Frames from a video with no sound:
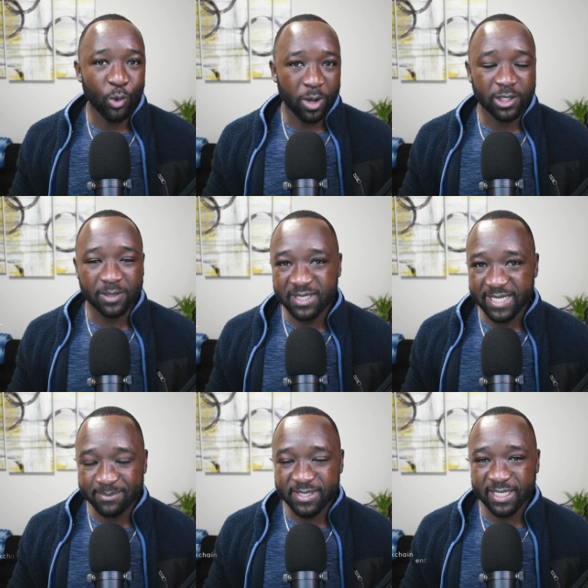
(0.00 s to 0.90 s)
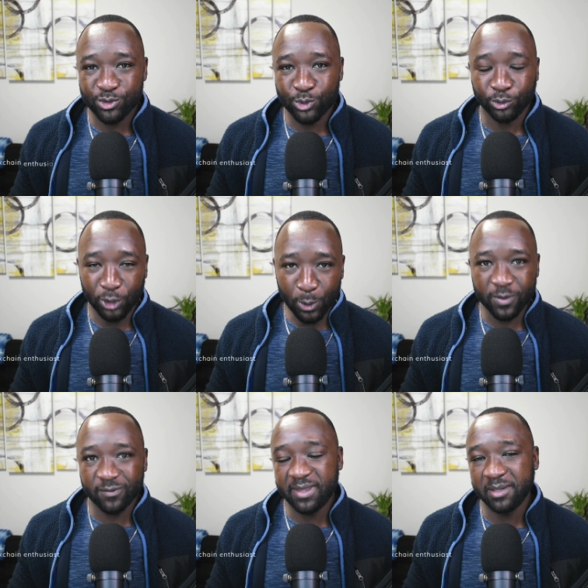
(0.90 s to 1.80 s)
Welcome to Dapp Central, your home for
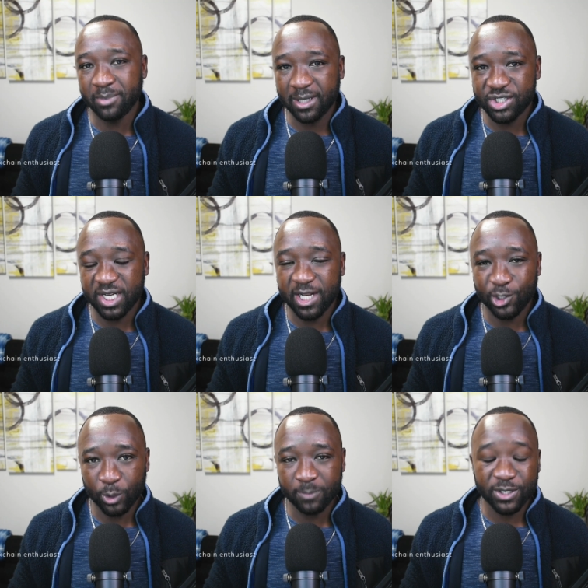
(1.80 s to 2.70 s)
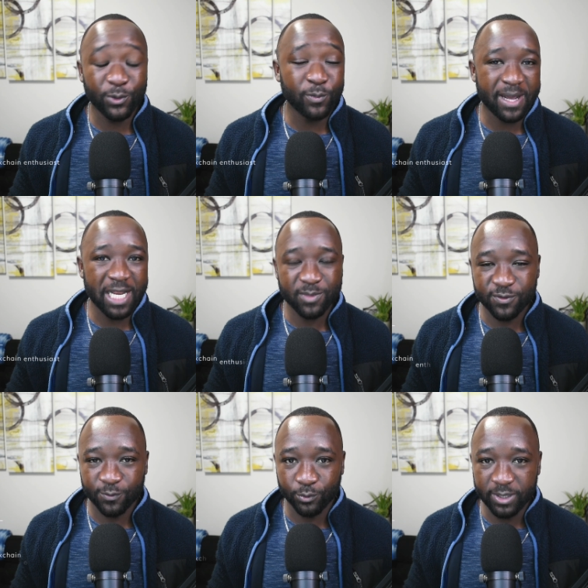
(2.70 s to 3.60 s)
everything blockchain and crypto. My name
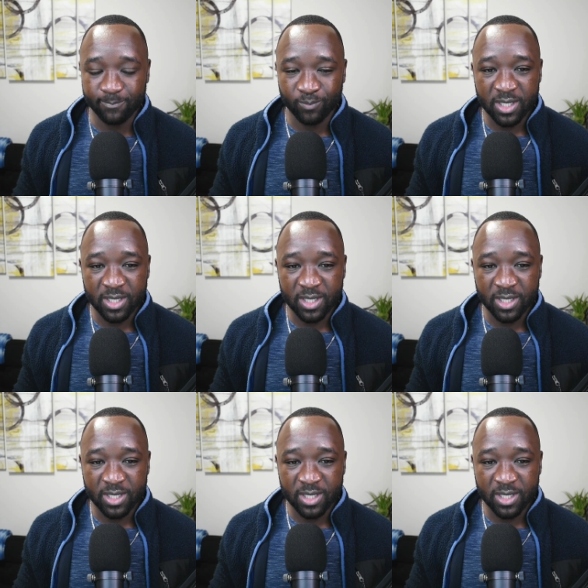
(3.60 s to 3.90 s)
is Fareed.